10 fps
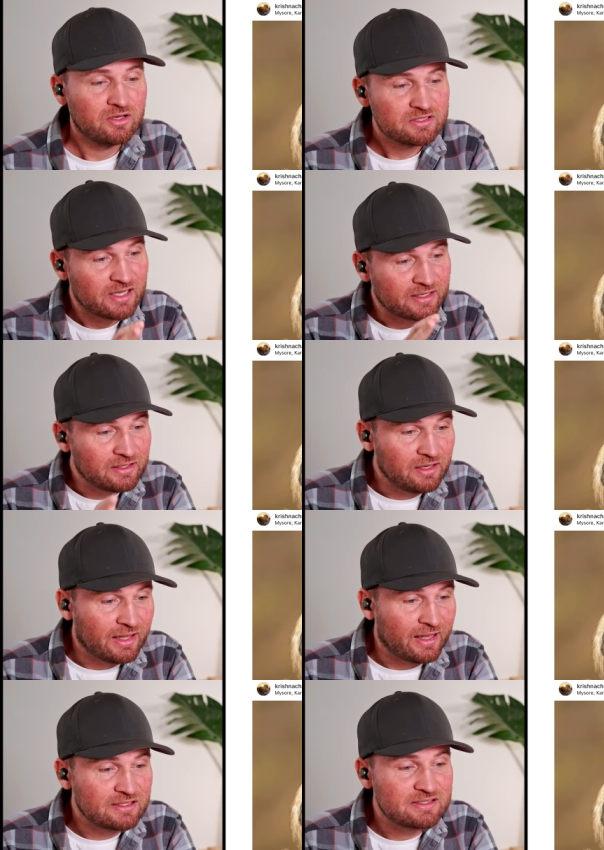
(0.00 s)
It's like the
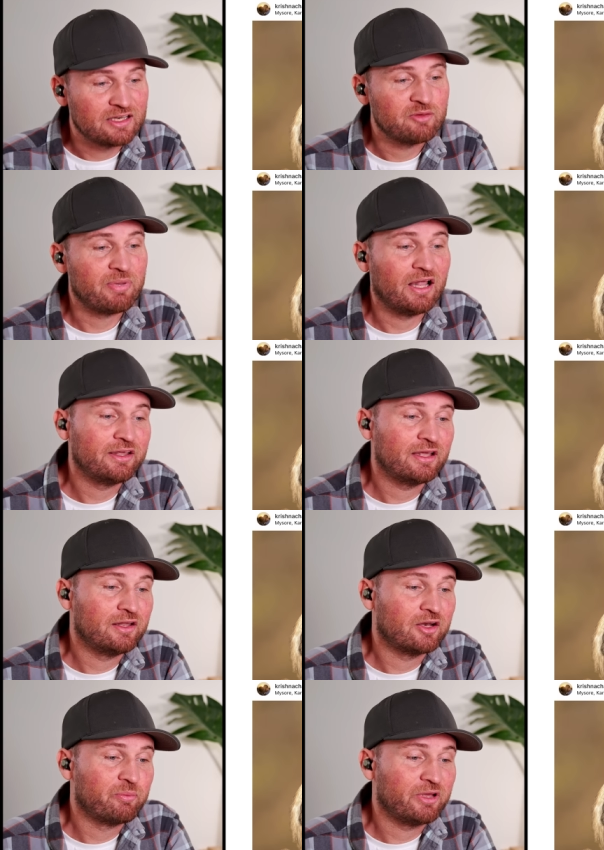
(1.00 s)
legs and the yeah. belly a
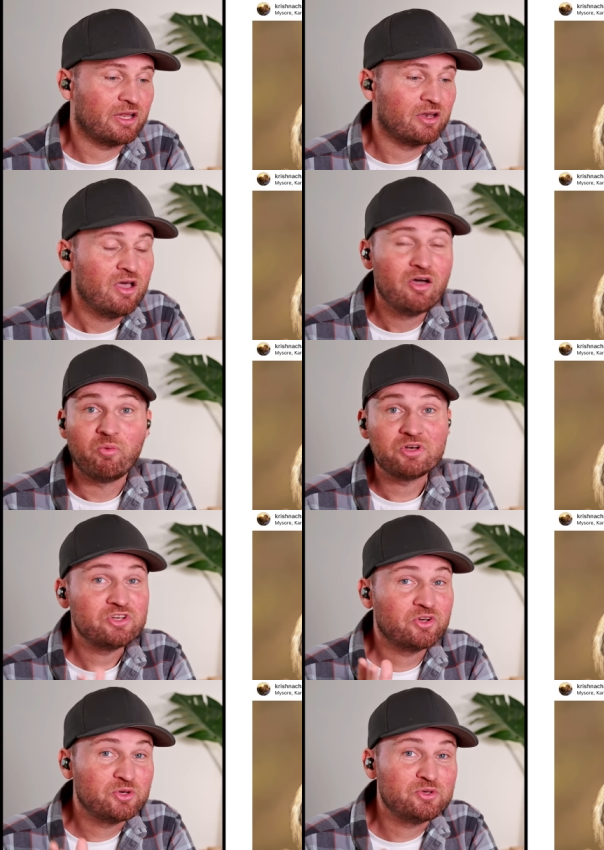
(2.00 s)
little bit. And what
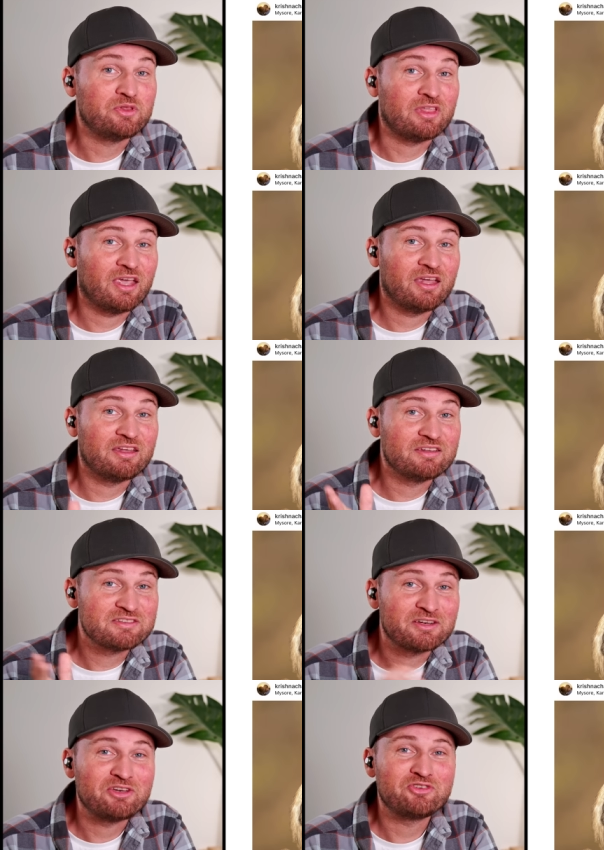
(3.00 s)
you could do there
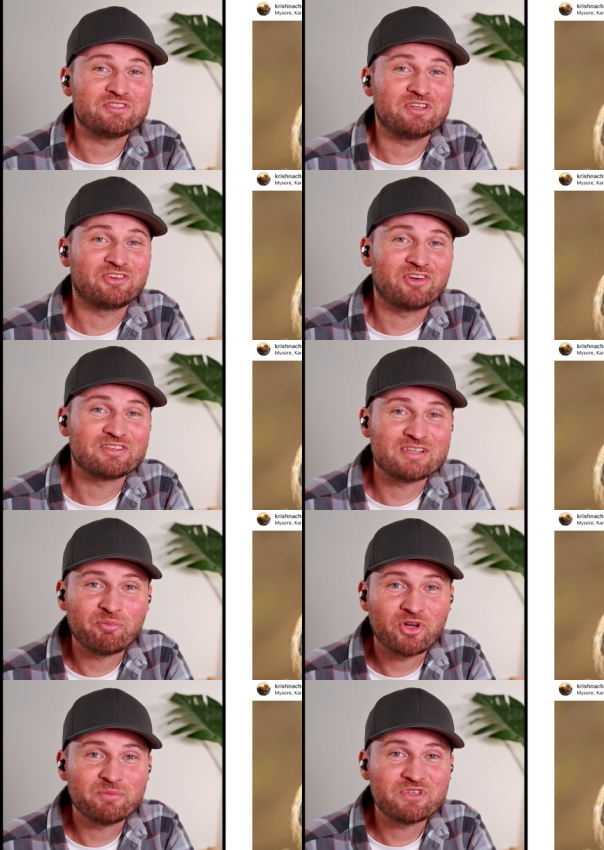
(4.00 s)
is an interesting trick.
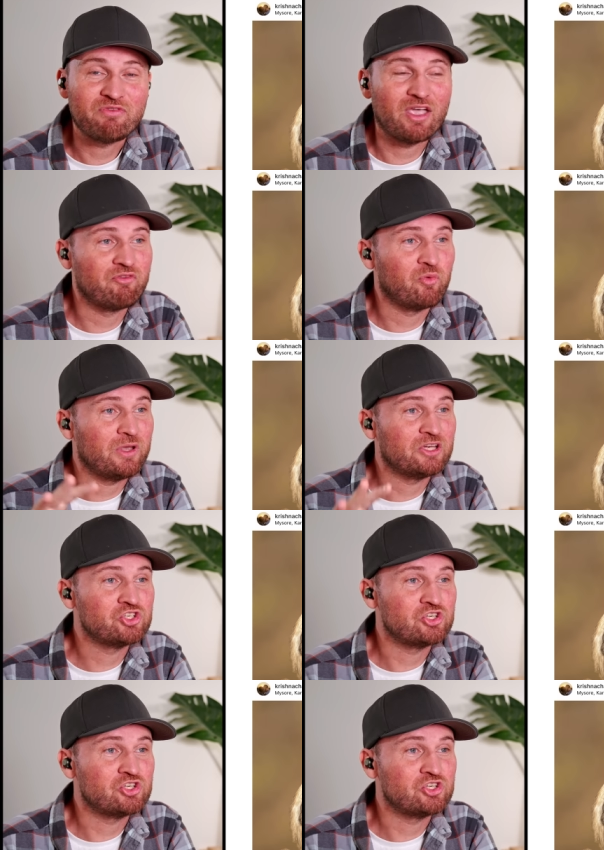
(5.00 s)
Sometimes if you have a weird